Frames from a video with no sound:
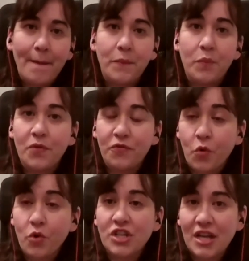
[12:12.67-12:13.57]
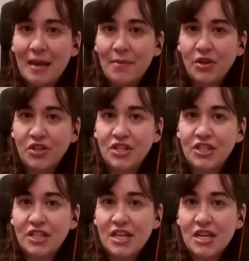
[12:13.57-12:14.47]
Before she came onto the
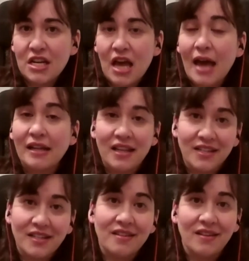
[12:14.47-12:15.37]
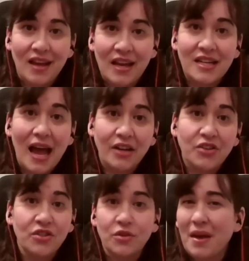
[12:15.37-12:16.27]
scene, adolescent age
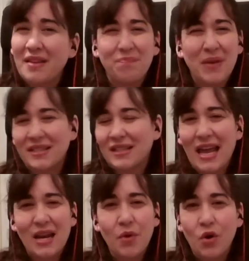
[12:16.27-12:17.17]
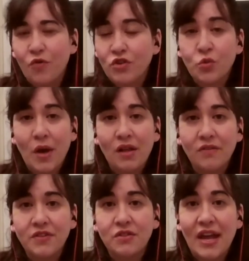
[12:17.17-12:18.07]
actors, so like basically anyone over
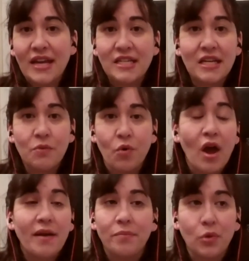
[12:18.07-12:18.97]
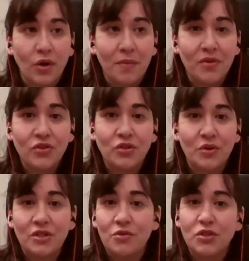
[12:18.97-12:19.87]
12 to 18 were unemployable. So
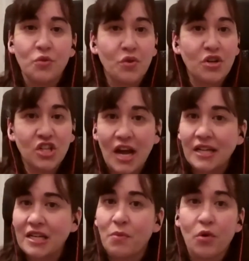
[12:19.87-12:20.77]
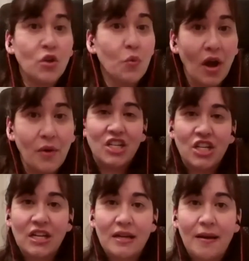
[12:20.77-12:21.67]
as soon as you were a child anymore, you were out.
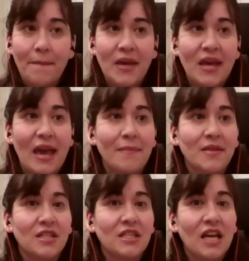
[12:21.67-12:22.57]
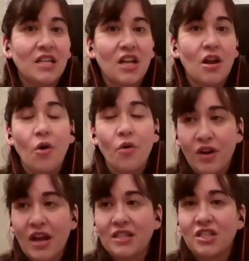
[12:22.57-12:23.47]
She became such an
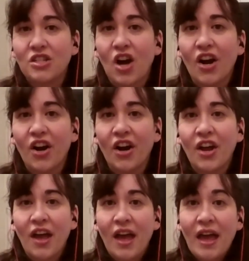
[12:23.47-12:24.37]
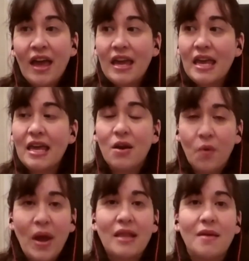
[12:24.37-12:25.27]
overnight star in a
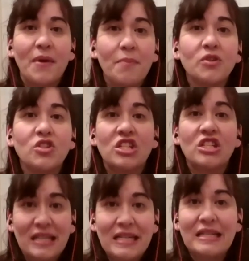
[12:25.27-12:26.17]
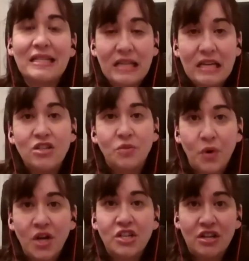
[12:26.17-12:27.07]
way that people just didn't see in
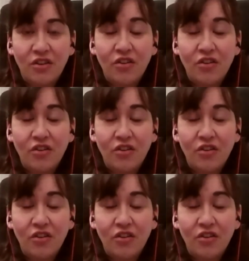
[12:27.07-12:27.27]
Depression era